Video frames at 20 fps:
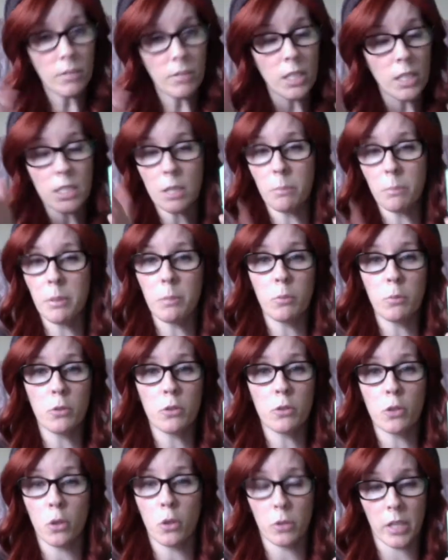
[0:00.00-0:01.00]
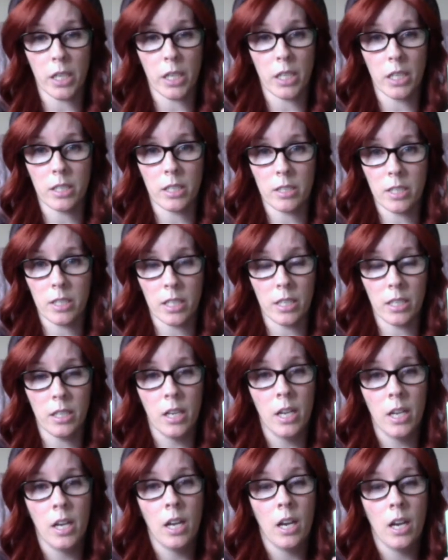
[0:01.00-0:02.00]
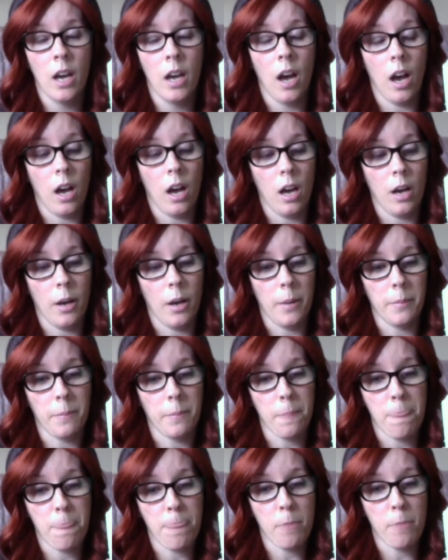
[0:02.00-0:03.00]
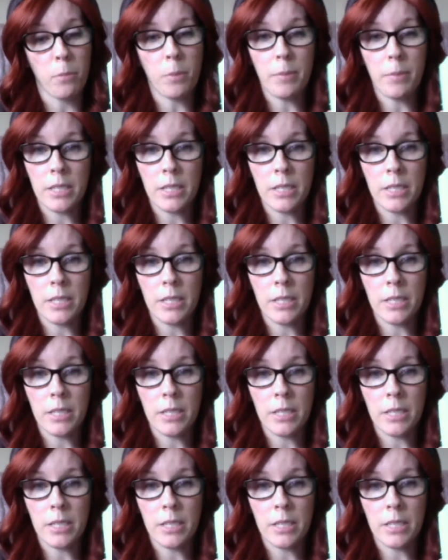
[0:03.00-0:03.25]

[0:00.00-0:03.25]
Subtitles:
Some people's don't get as thin, but